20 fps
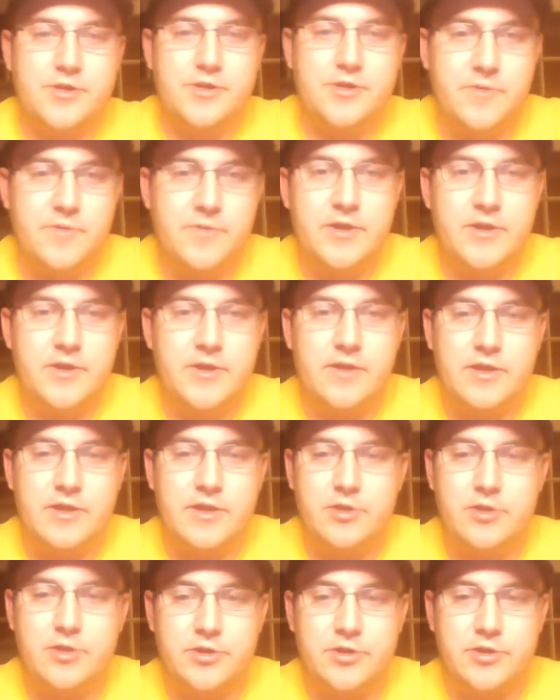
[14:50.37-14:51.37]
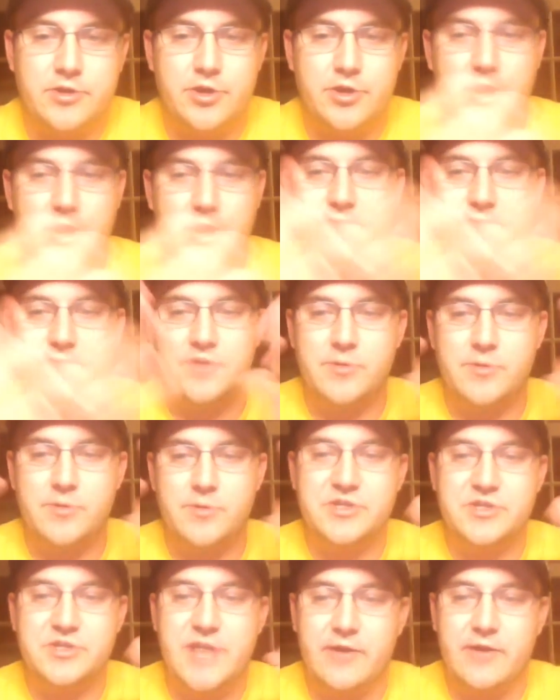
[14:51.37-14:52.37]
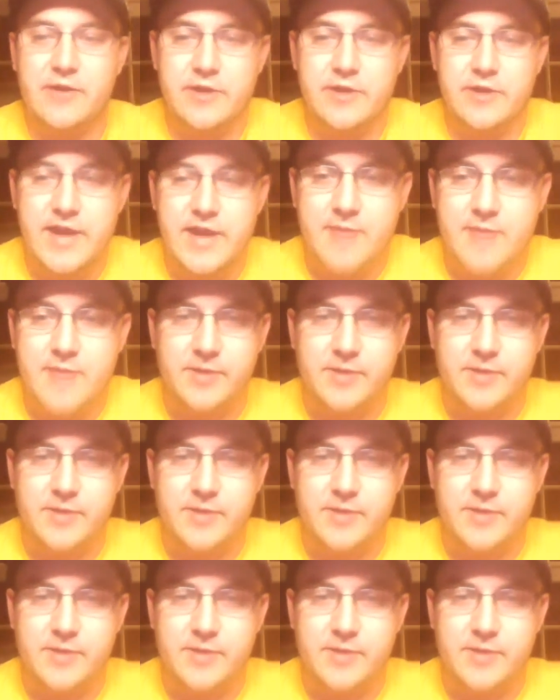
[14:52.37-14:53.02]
working, like you're gonna have so much salary cap left